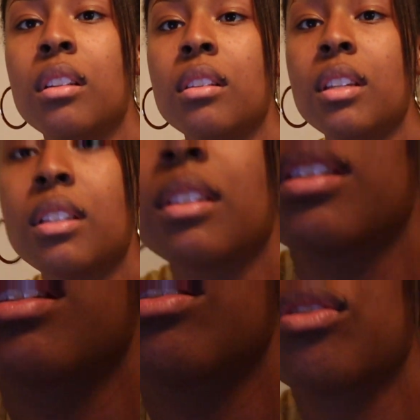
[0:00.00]
This is
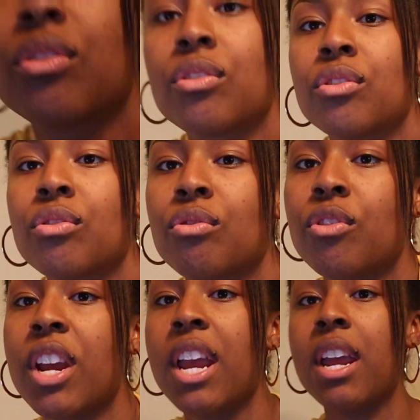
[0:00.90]

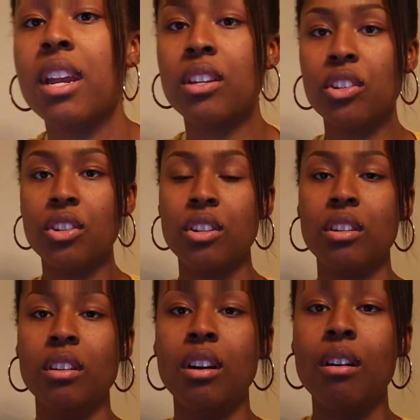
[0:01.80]
strange.
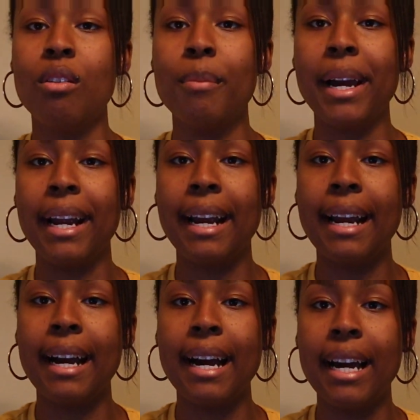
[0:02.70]
Oh my
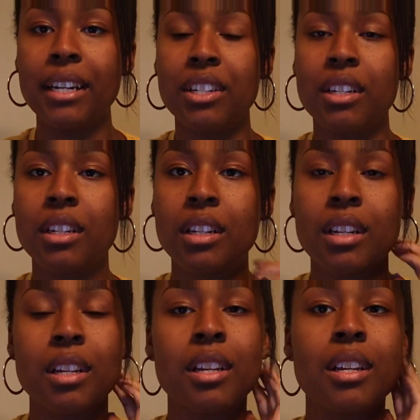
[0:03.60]
gosh.
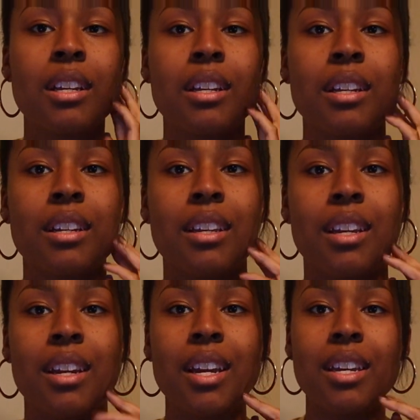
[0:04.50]

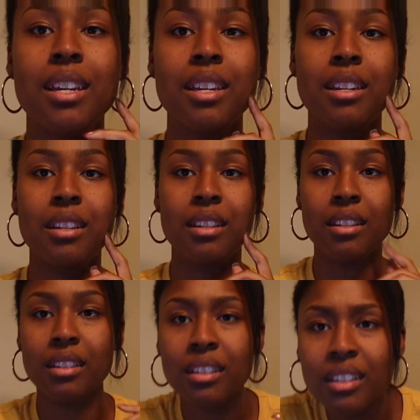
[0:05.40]
Can I get,
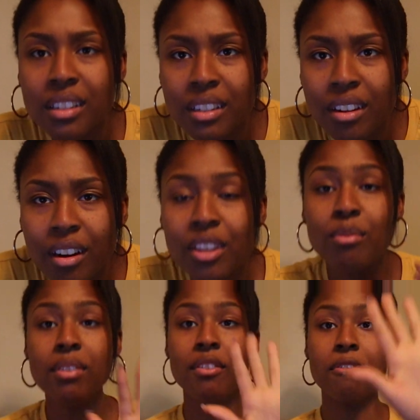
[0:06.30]
and are
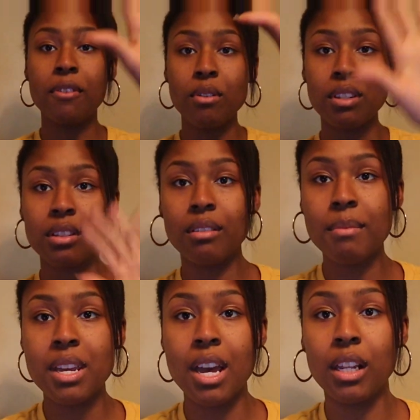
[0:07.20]
you even focused on
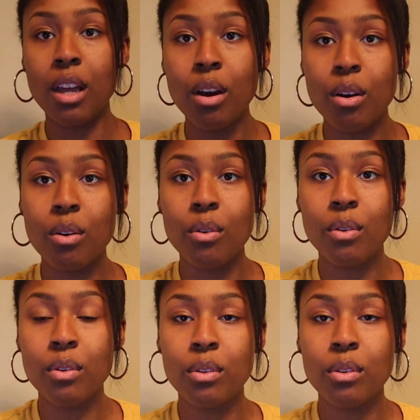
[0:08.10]
me? Hello.